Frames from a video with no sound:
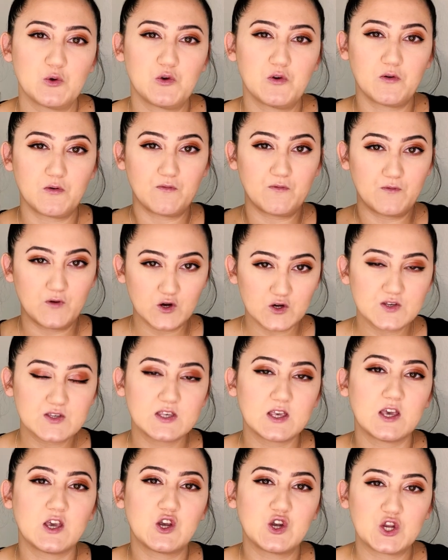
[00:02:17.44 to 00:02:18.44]
your
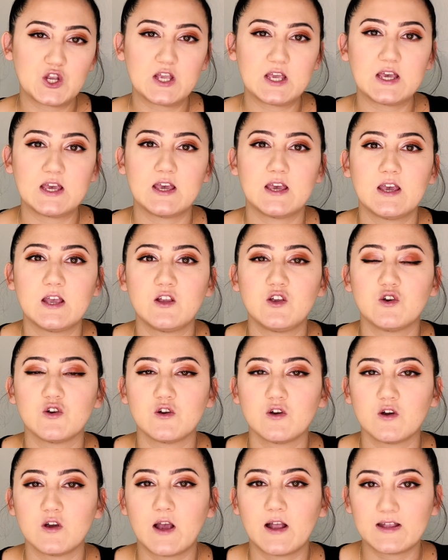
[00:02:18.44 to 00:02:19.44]
first ingredient in
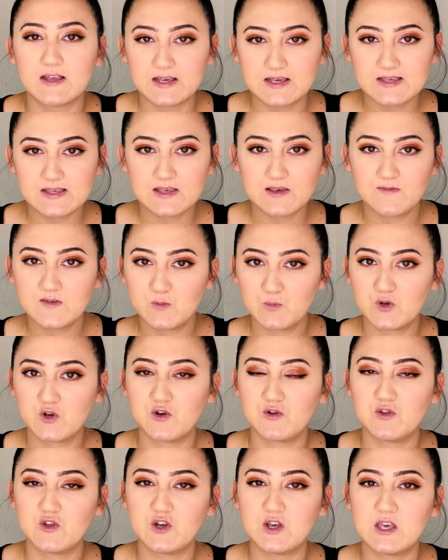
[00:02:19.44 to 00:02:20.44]
your adhesives when
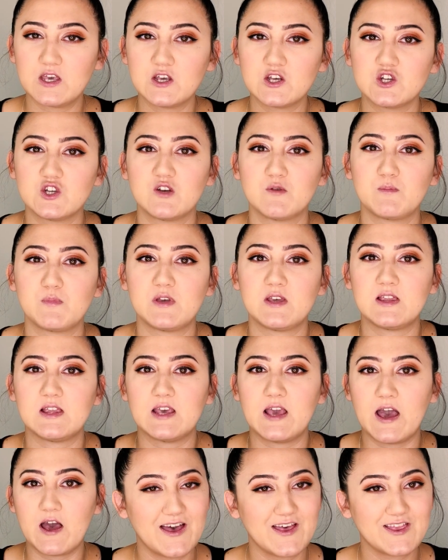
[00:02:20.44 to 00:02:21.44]
you're looking should be
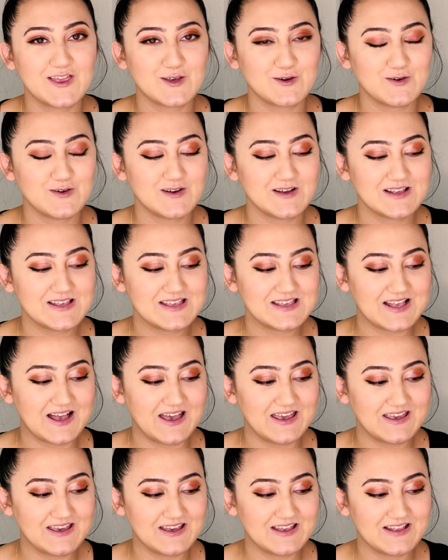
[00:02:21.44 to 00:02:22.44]
the ethyl
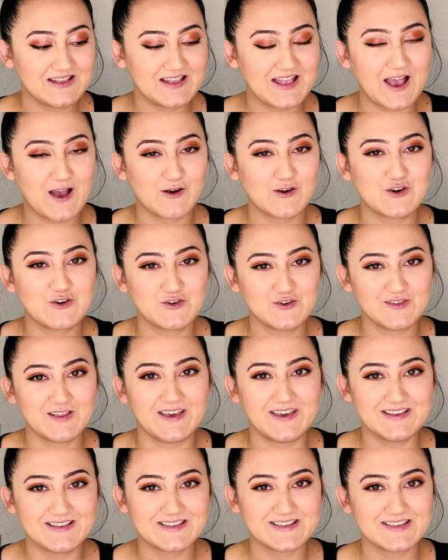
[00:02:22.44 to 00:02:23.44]

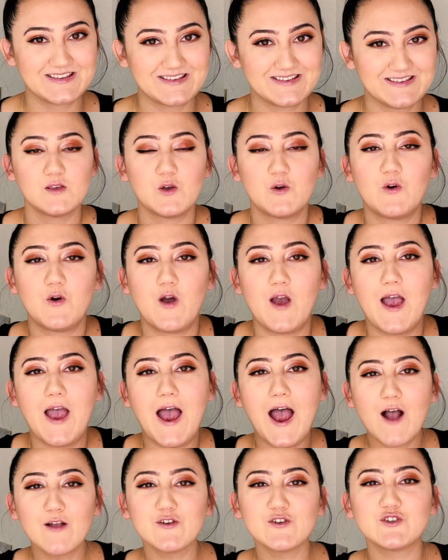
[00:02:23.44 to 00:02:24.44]
cyanoacrylate. So
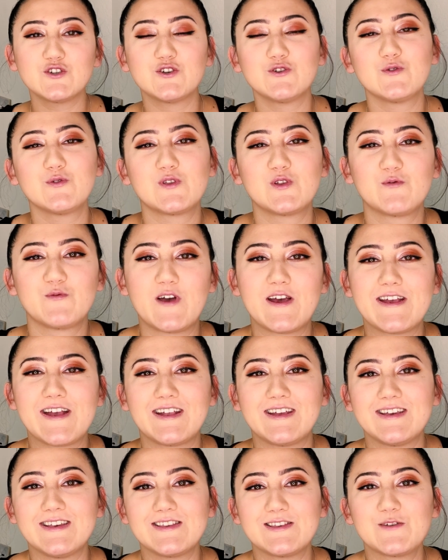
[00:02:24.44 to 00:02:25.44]
how to choose the right
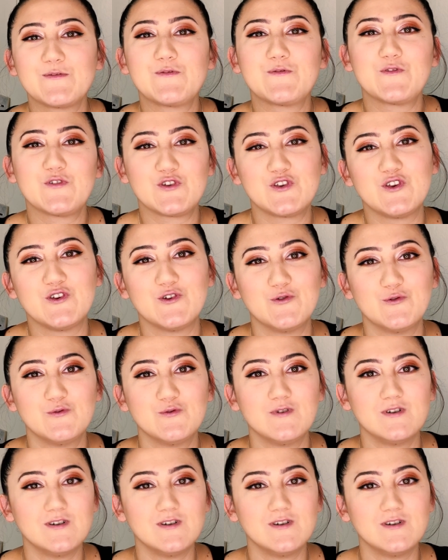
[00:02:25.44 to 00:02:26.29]
adhesive for you?